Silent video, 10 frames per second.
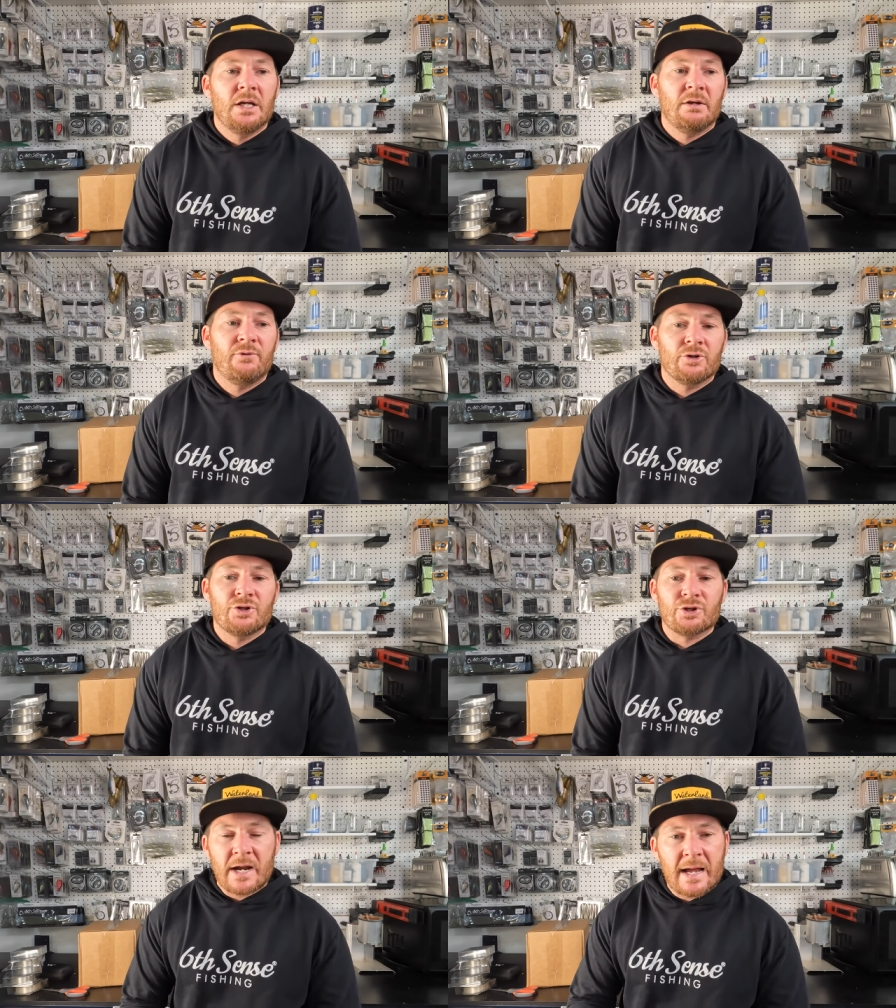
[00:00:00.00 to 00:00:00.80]
If you're
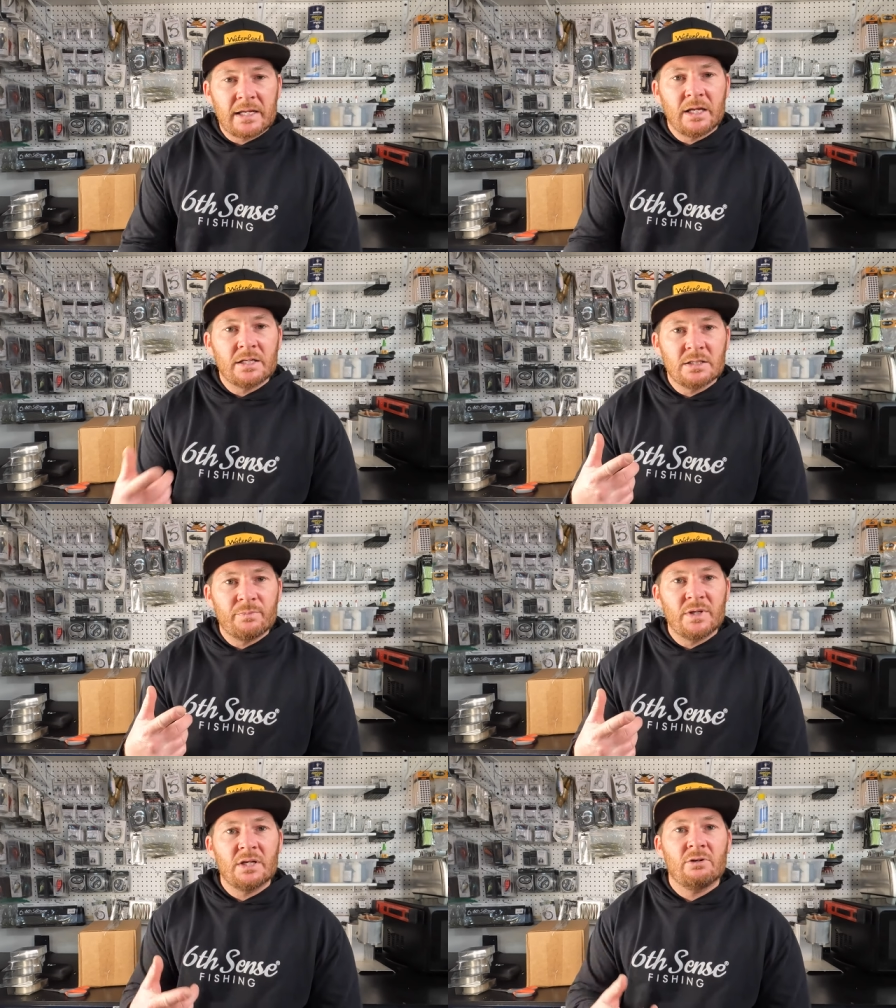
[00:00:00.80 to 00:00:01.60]
dragging
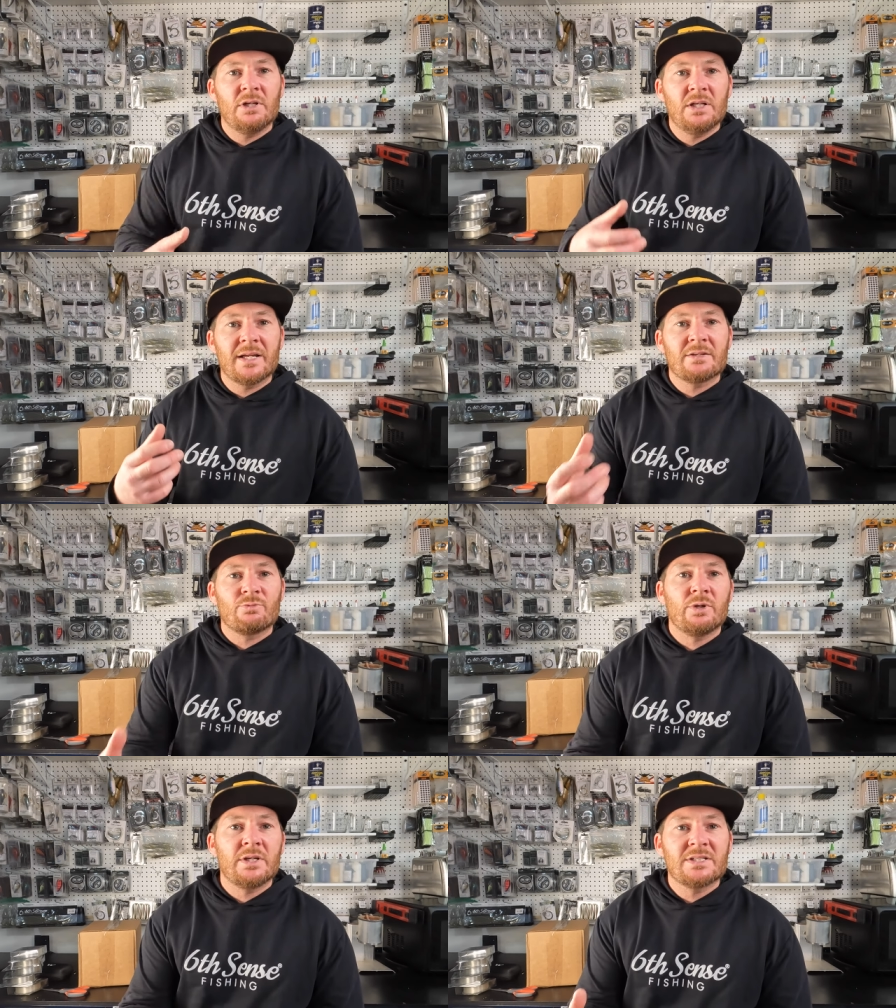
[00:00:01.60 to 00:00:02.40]
something and you need that
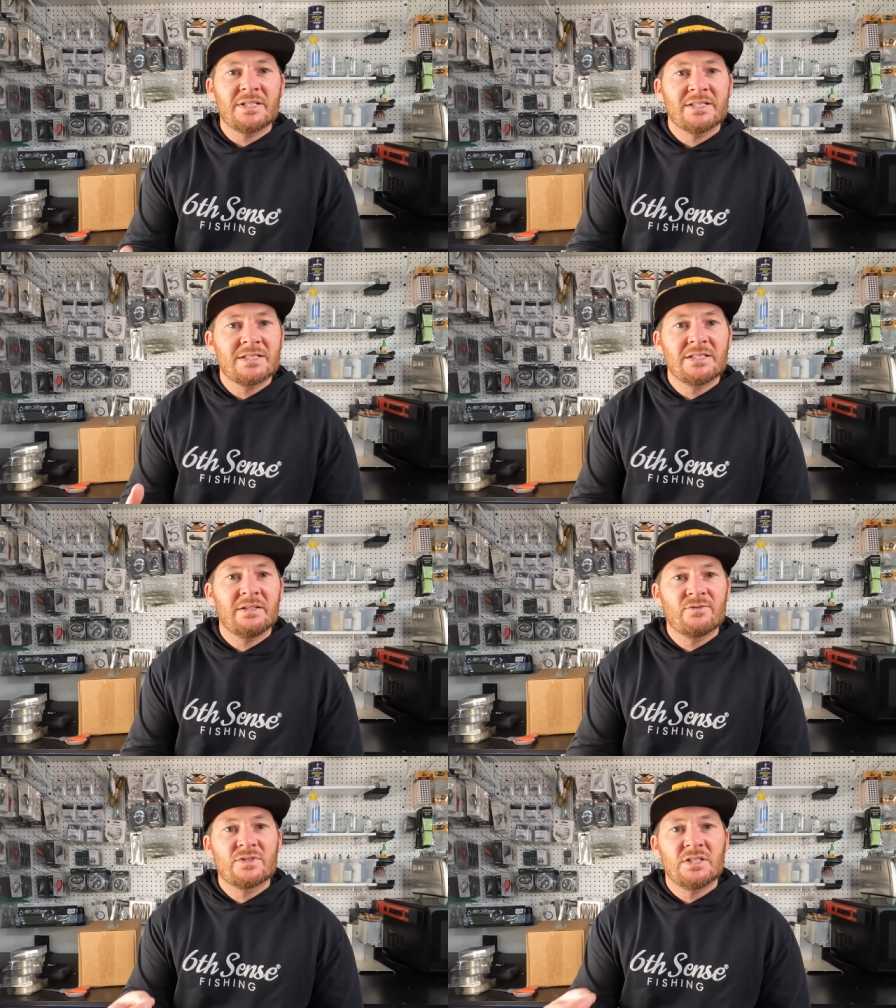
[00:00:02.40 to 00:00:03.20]
really
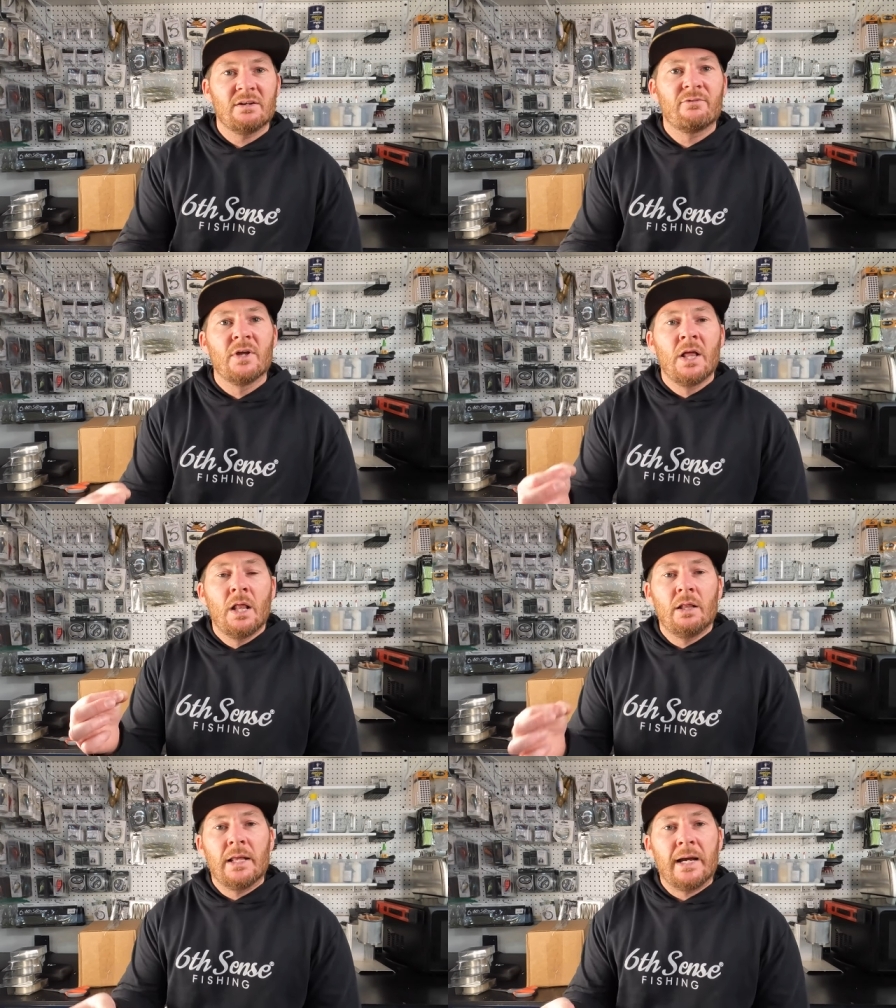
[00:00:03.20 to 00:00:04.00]
sensitive, stiff
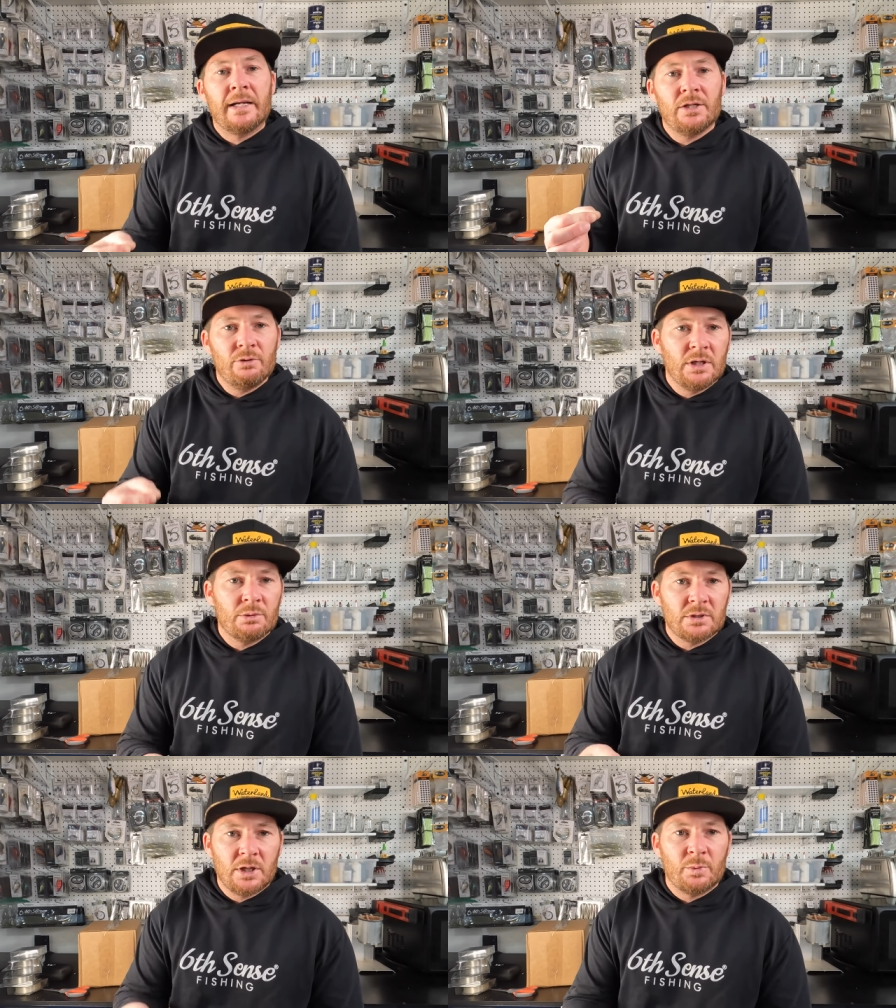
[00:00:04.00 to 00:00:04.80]
line that you get
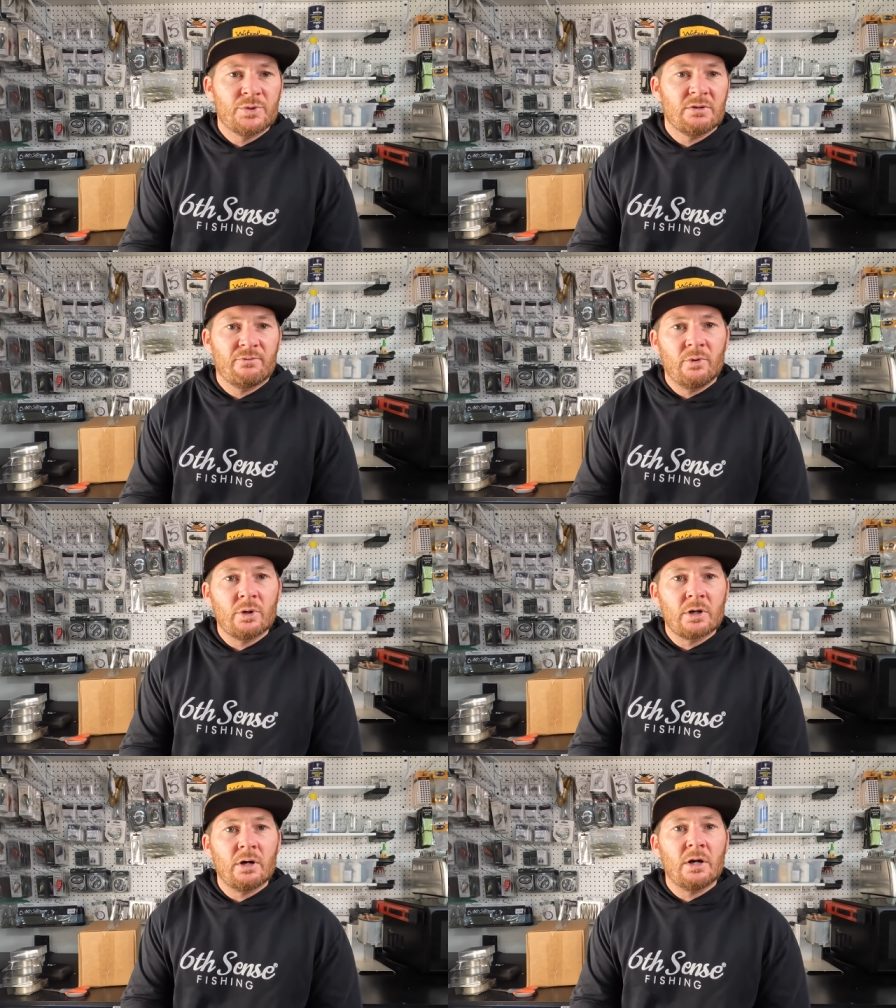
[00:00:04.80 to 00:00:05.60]
with the 100%
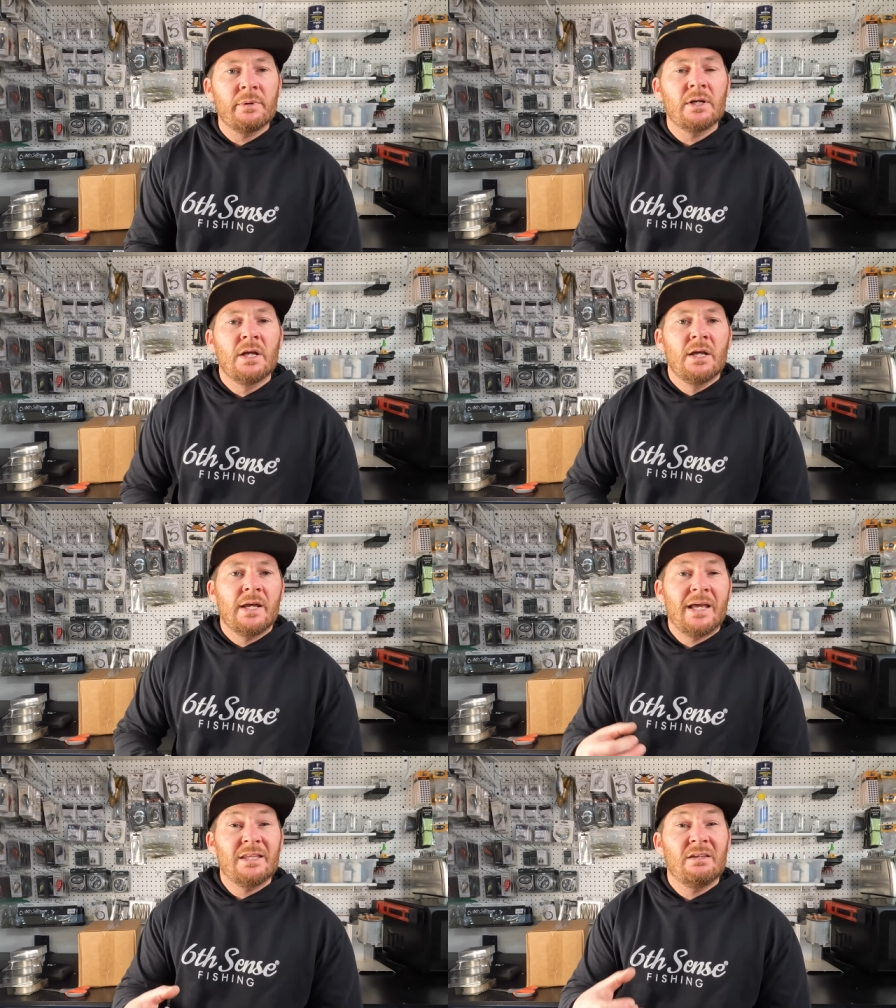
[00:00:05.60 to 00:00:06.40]
fluorocarbon
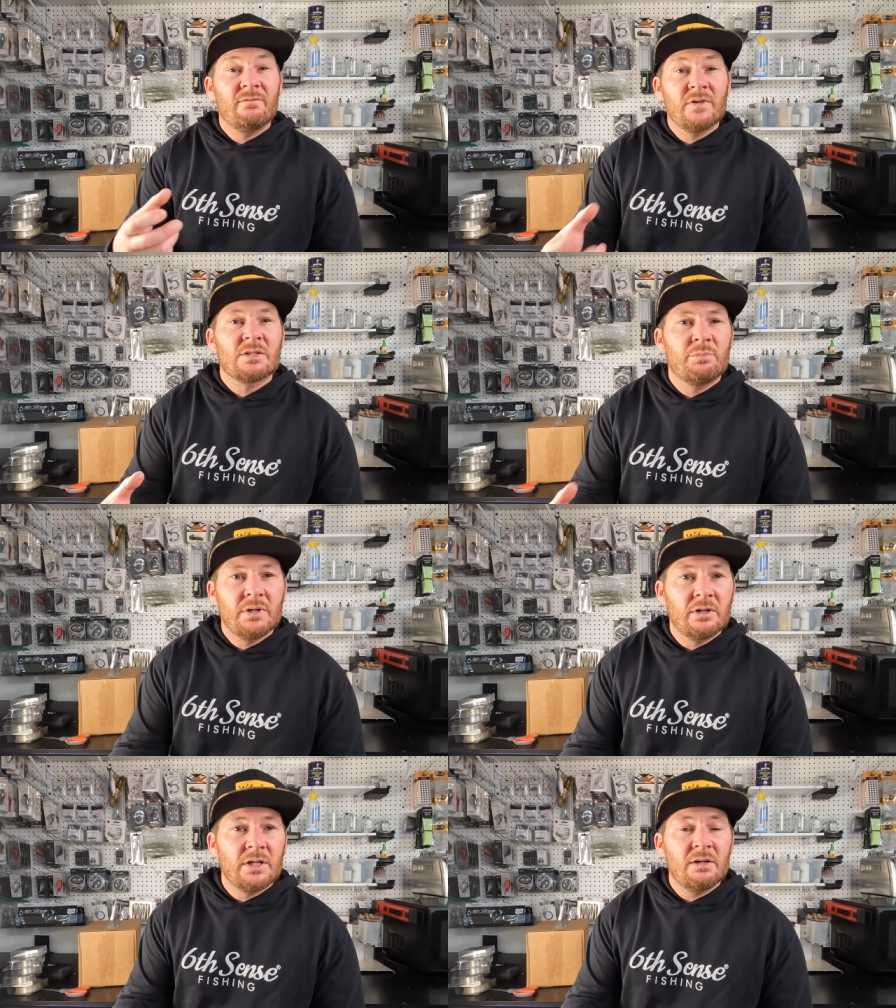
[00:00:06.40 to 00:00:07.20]
and the
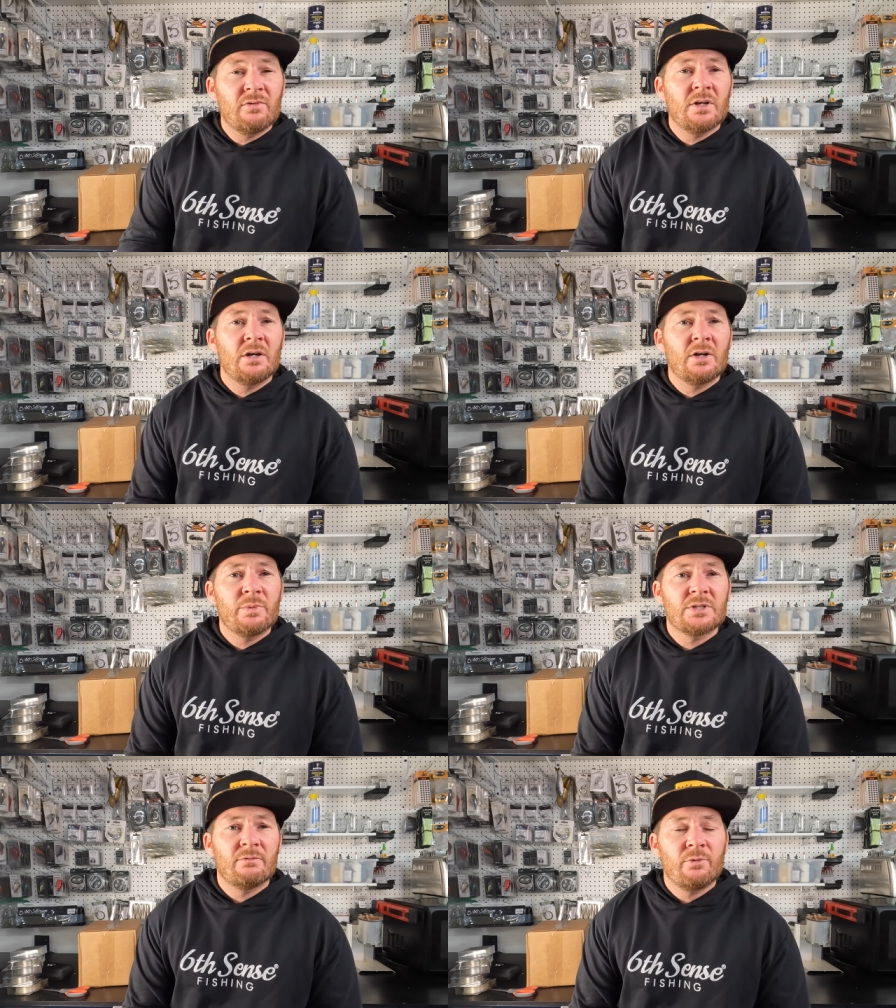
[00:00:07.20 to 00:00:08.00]
invisibility of the 100%
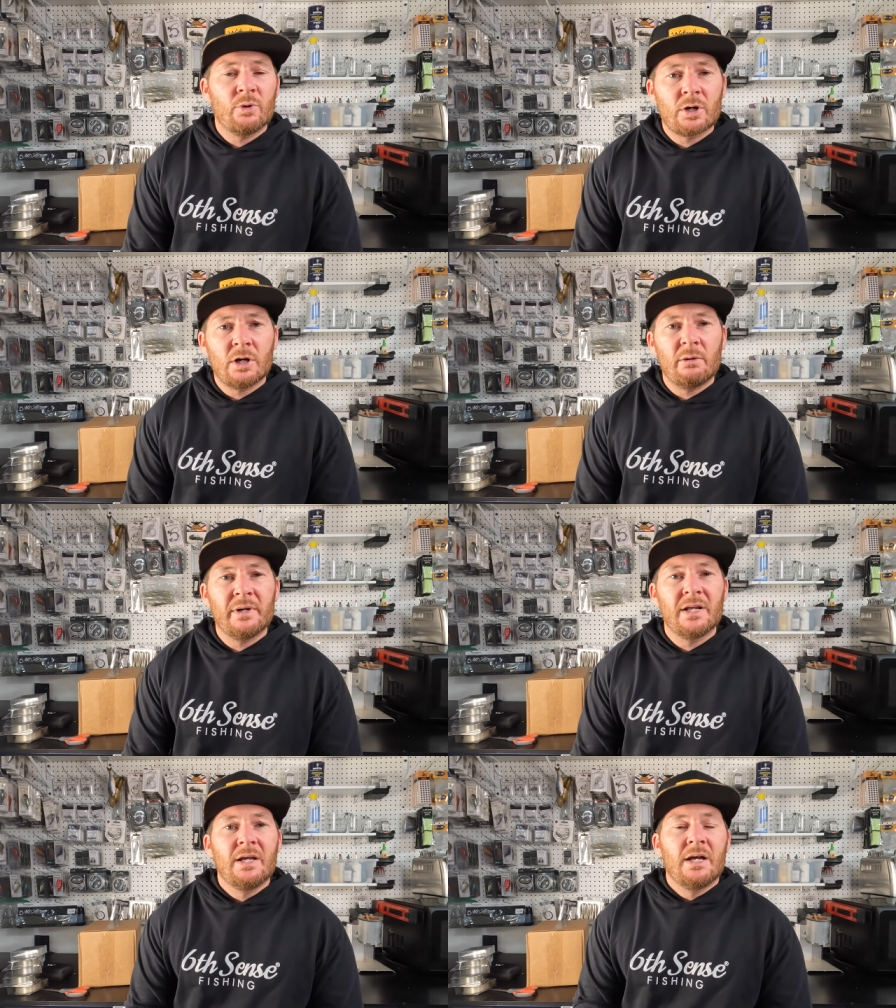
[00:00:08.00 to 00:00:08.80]
fluorocarbon,